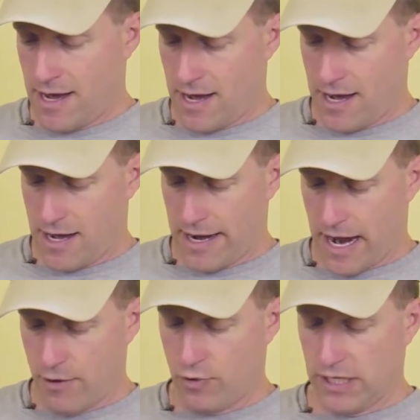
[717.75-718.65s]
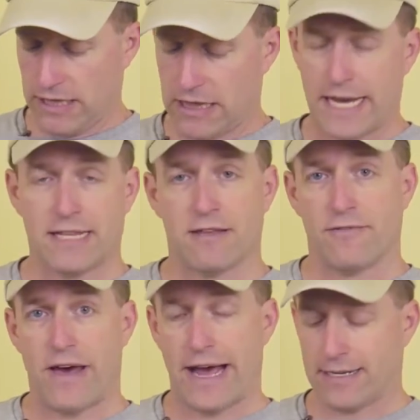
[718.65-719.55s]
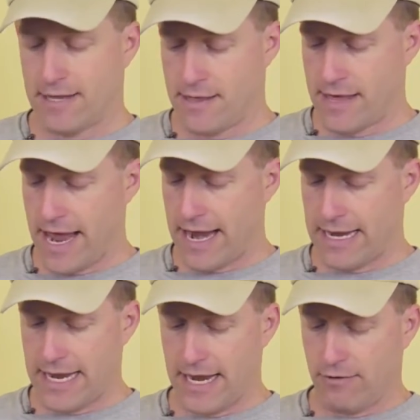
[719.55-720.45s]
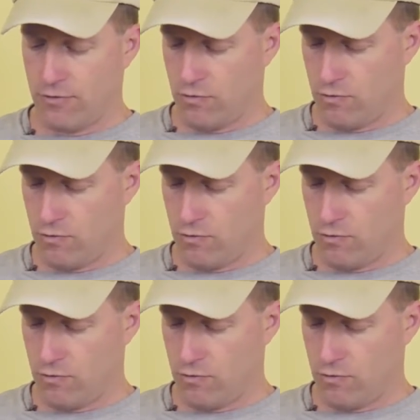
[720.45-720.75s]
I really like the fact that it